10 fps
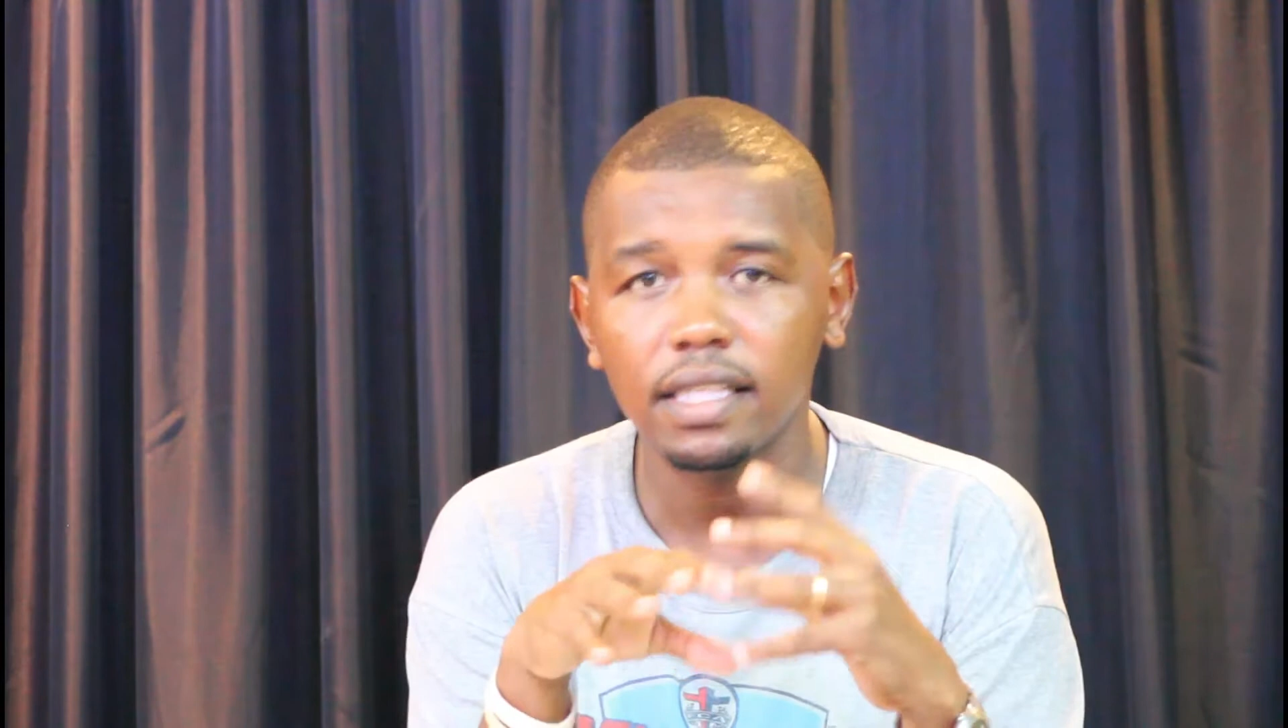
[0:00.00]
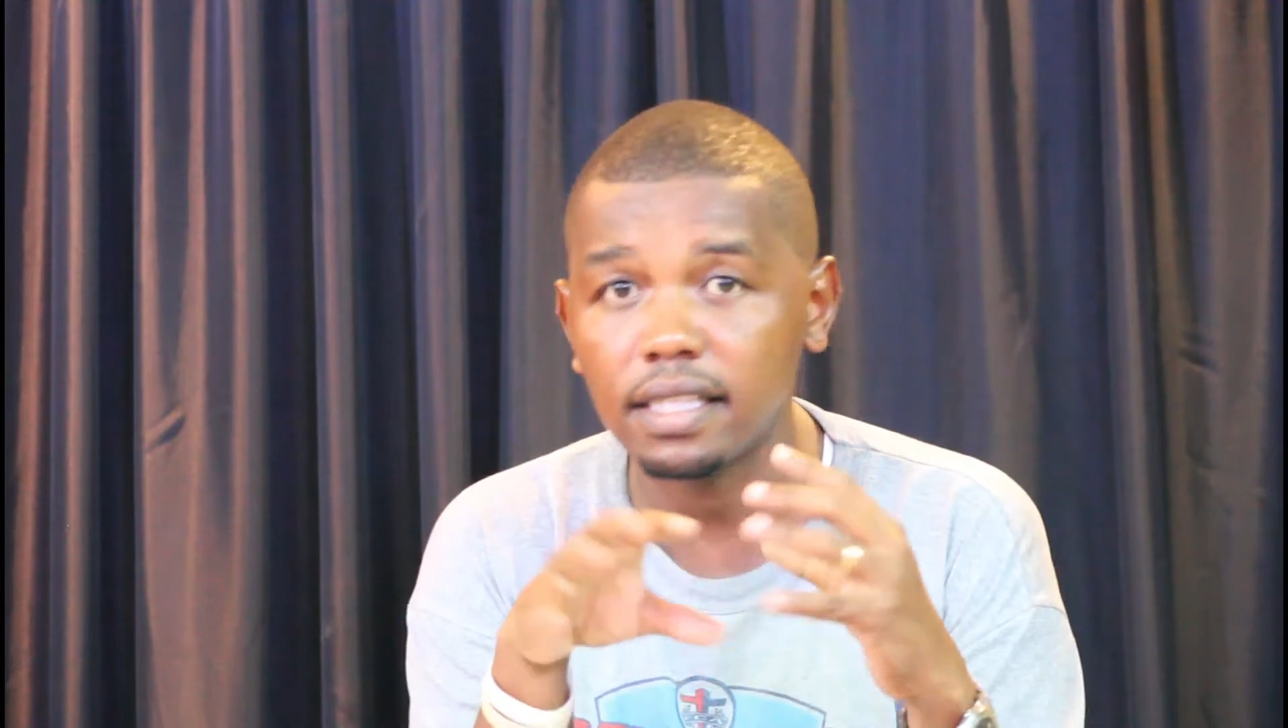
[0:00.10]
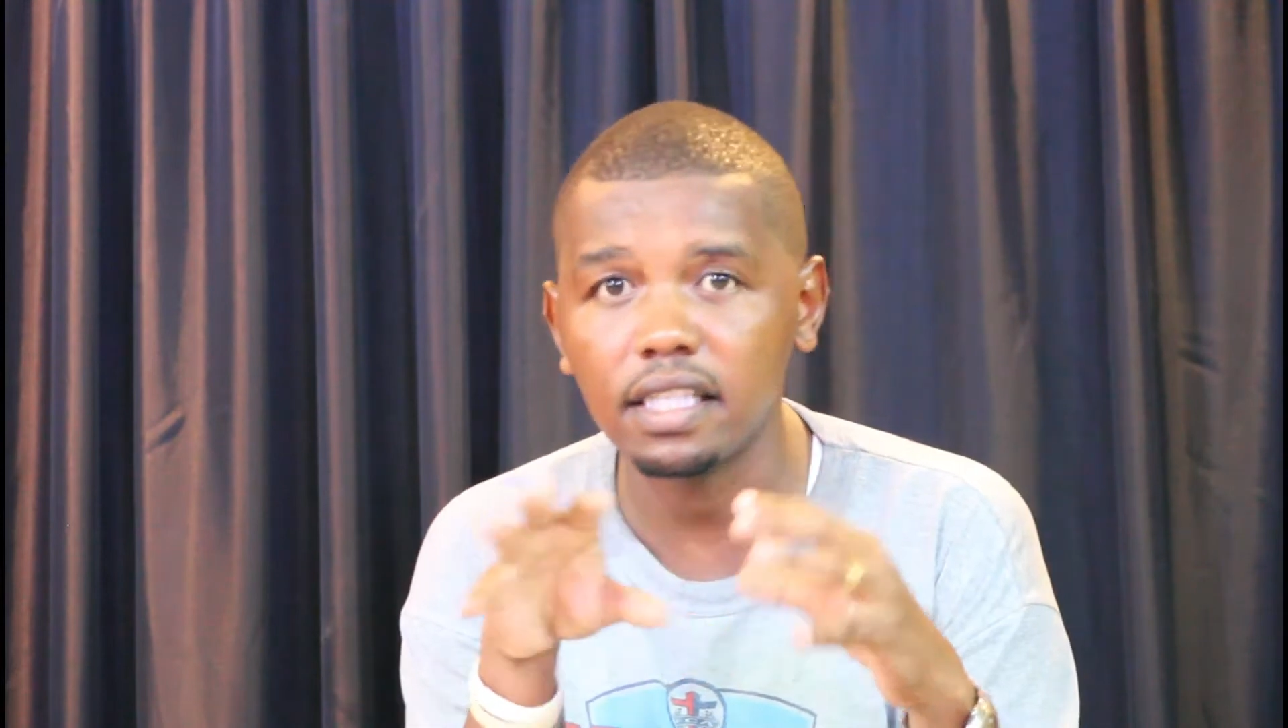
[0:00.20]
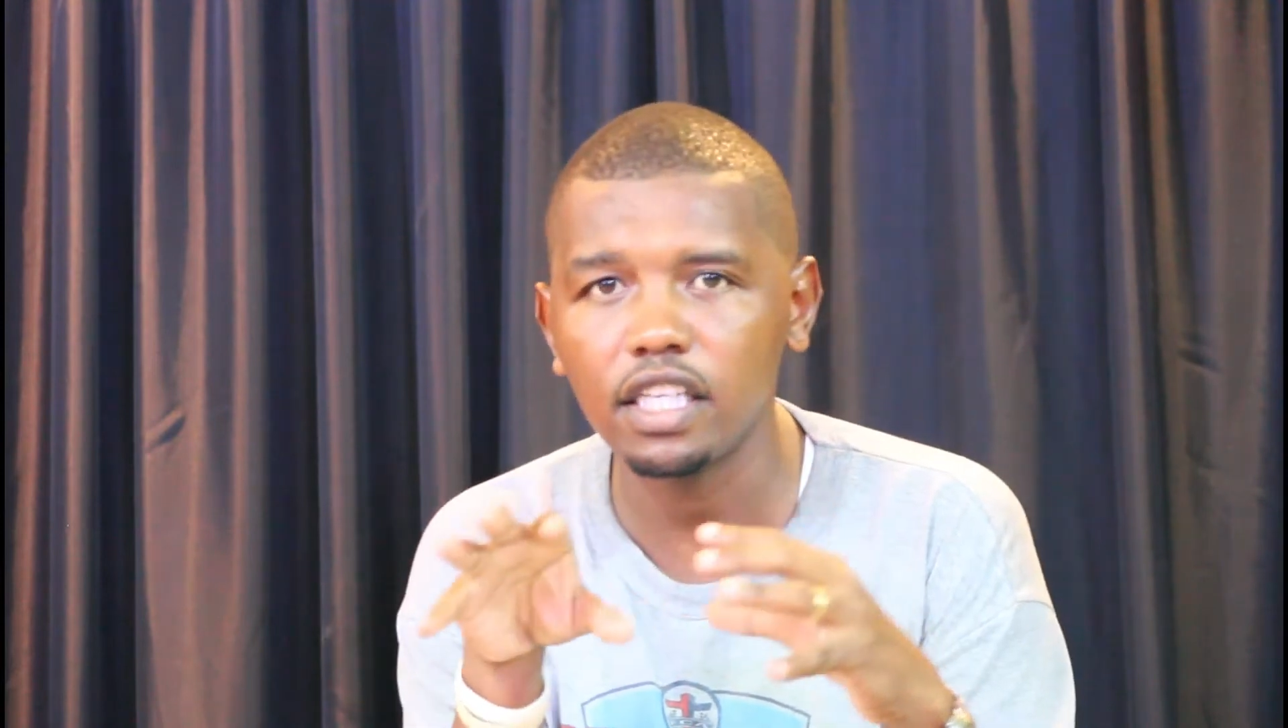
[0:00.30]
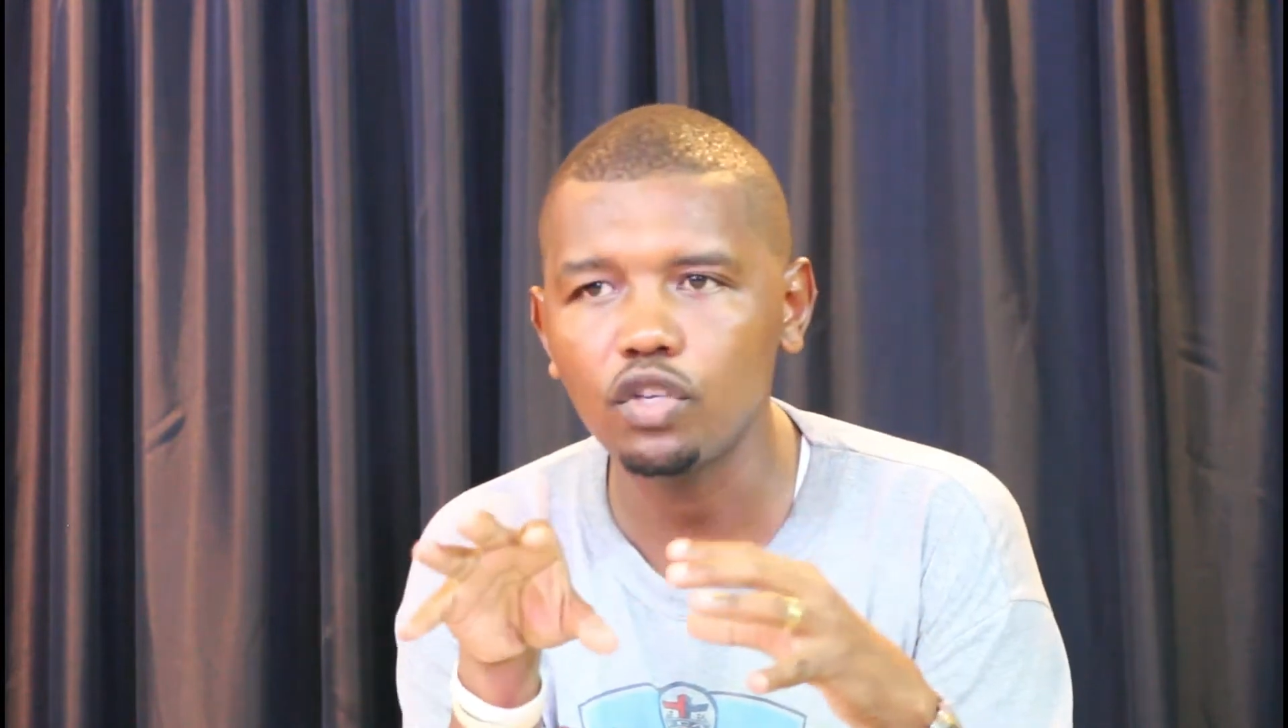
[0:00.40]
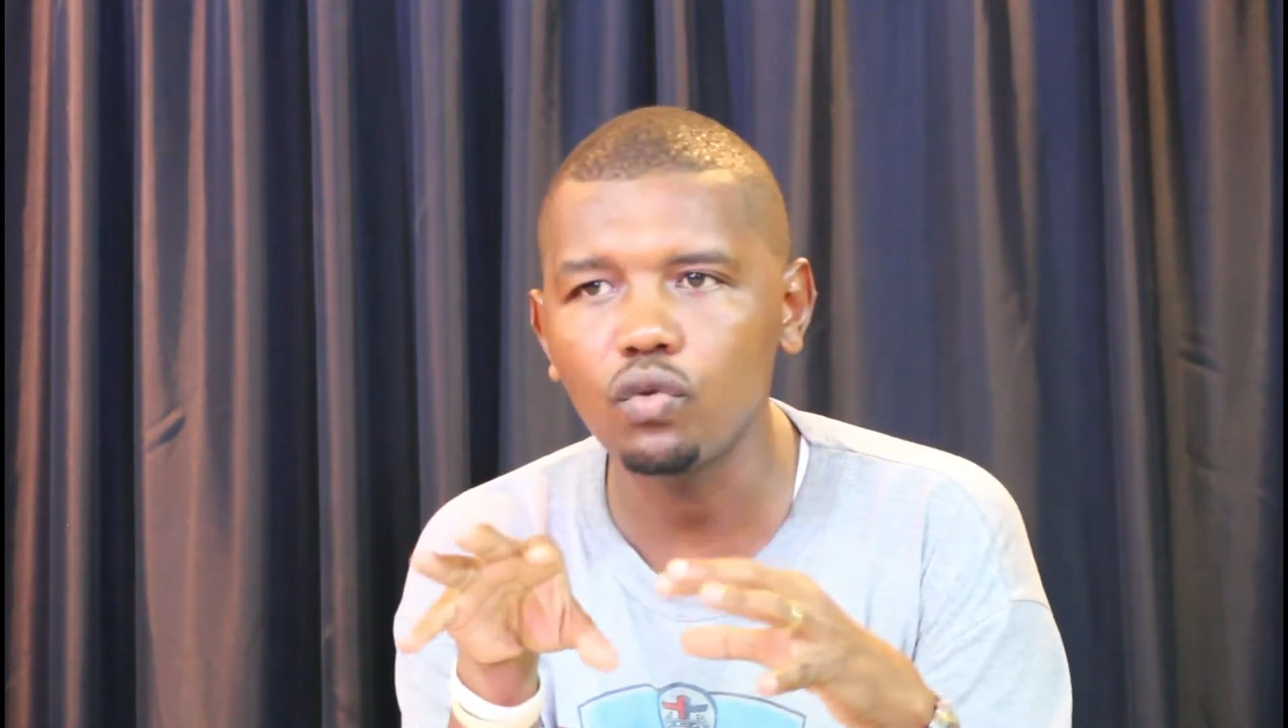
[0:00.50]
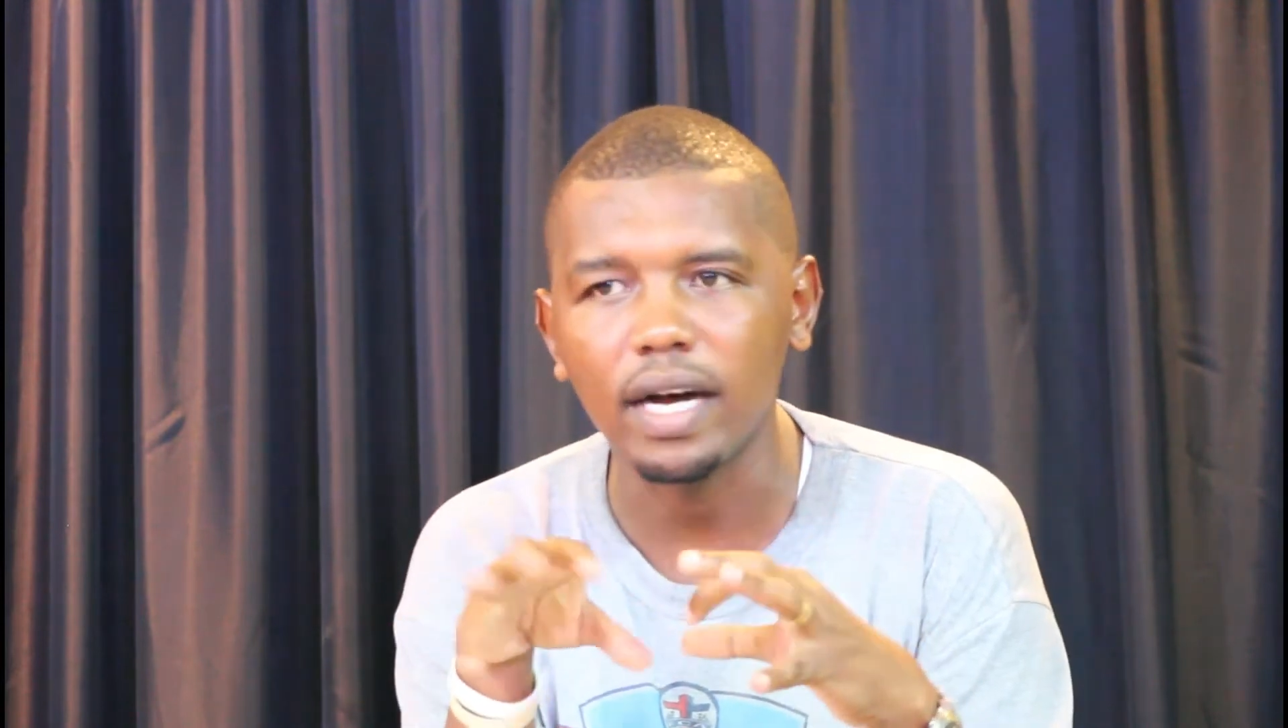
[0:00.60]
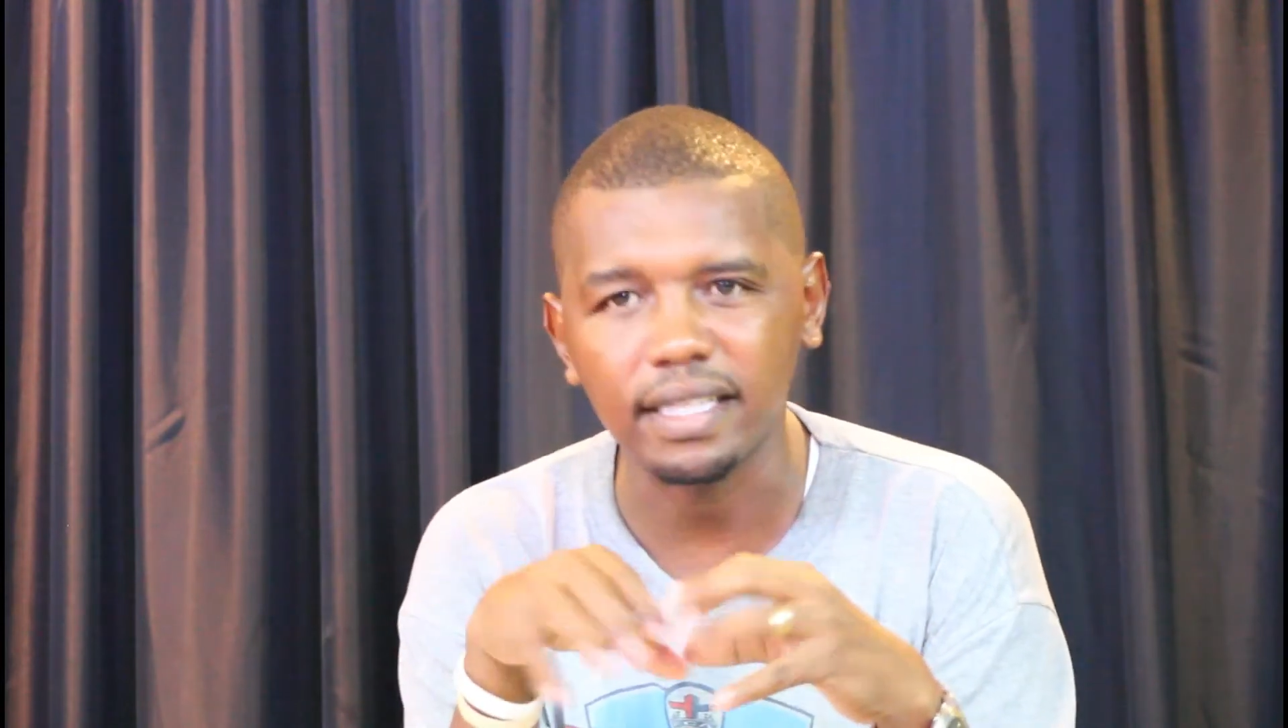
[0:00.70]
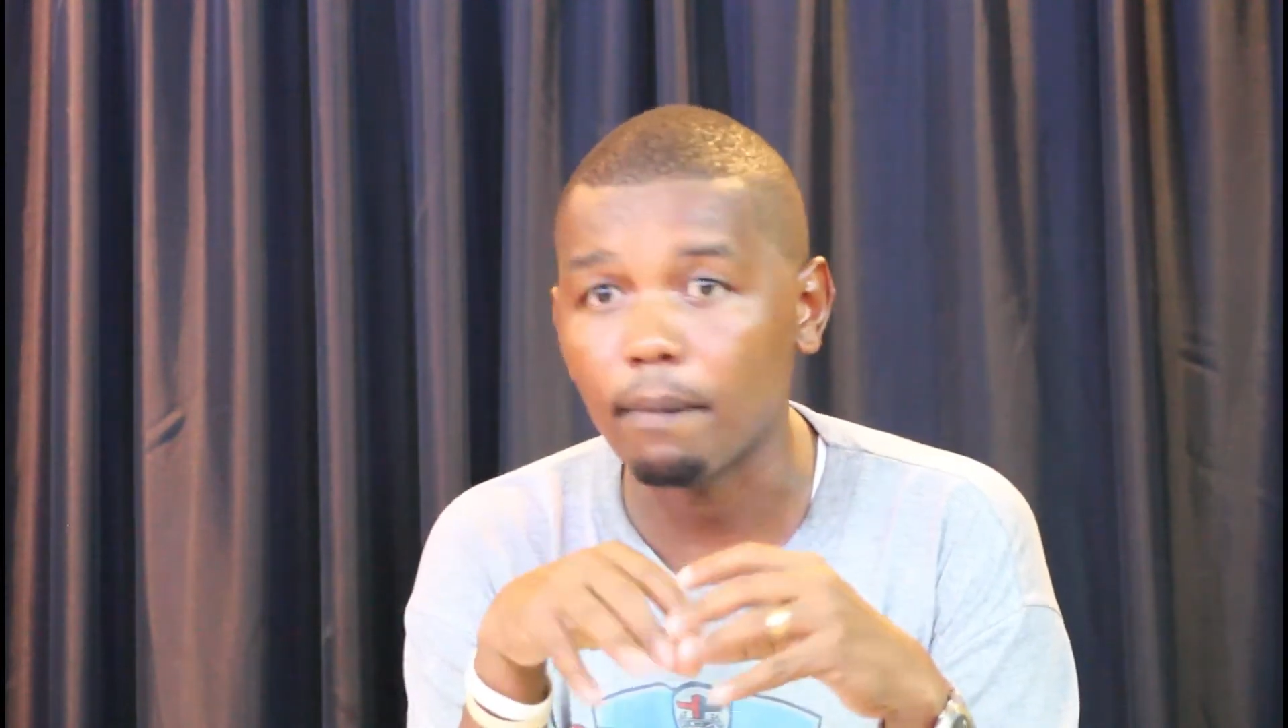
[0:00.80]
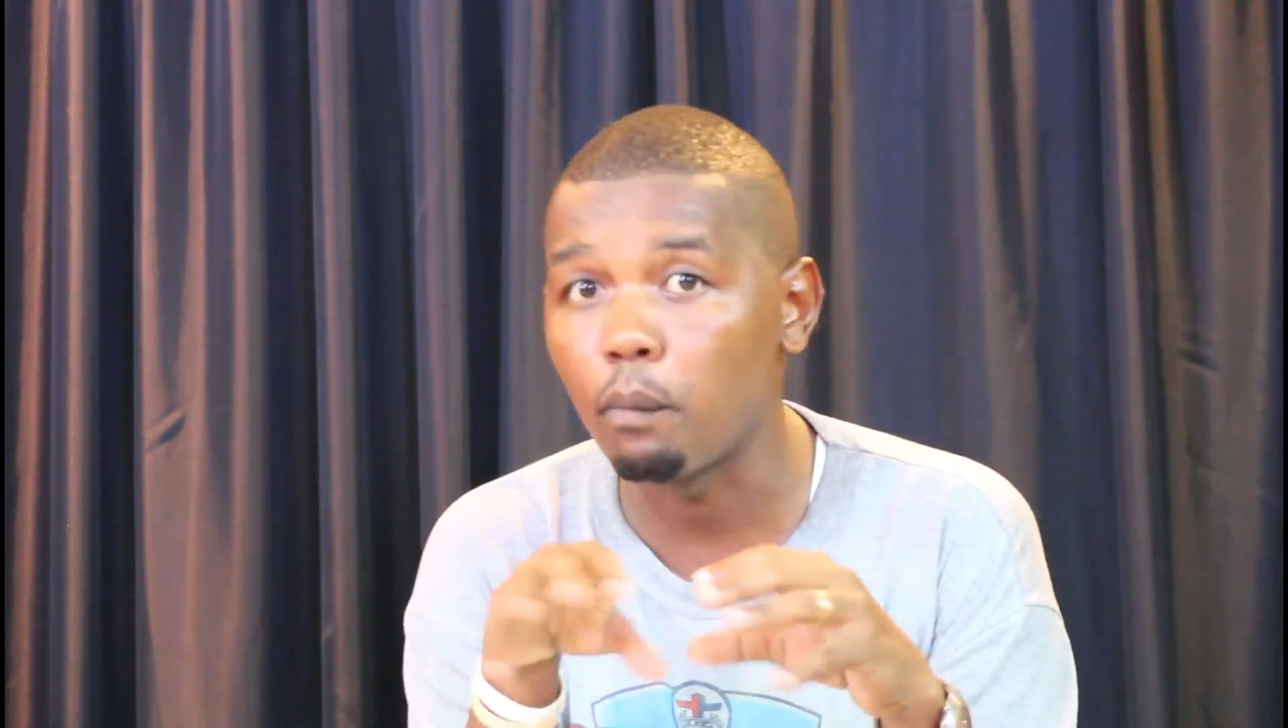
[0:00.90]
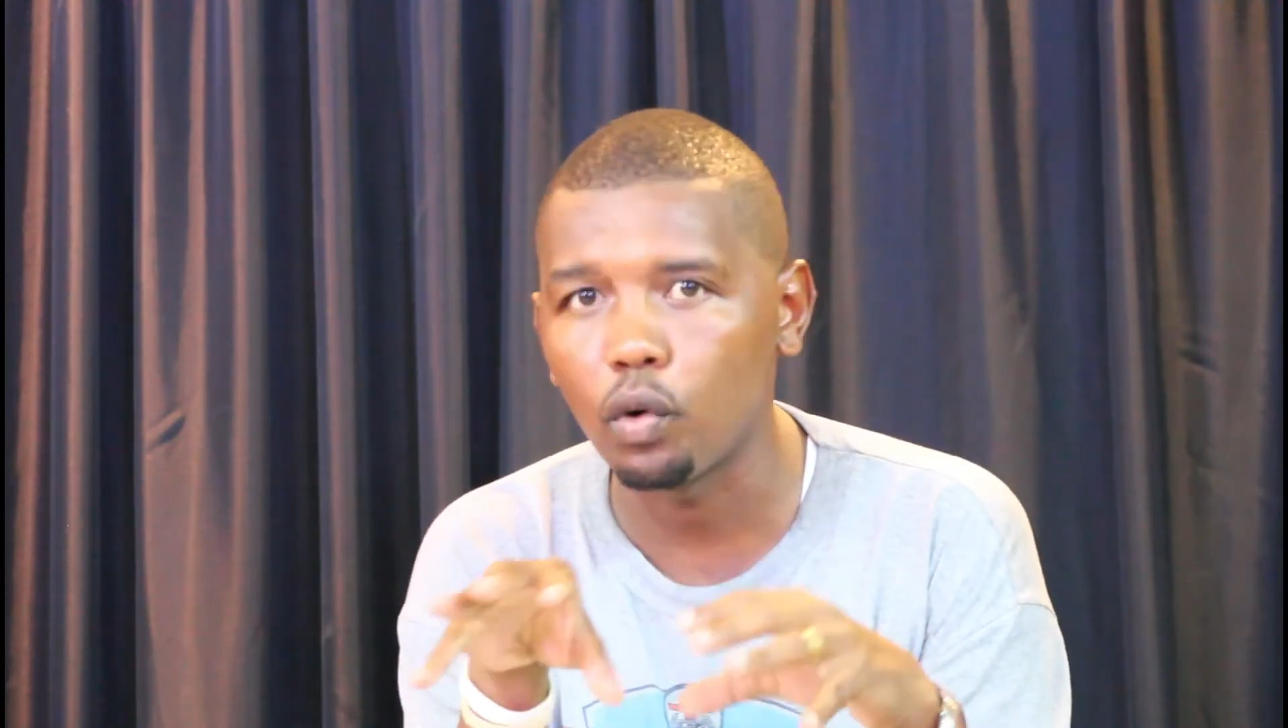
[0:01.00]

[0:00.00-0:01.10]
see you as a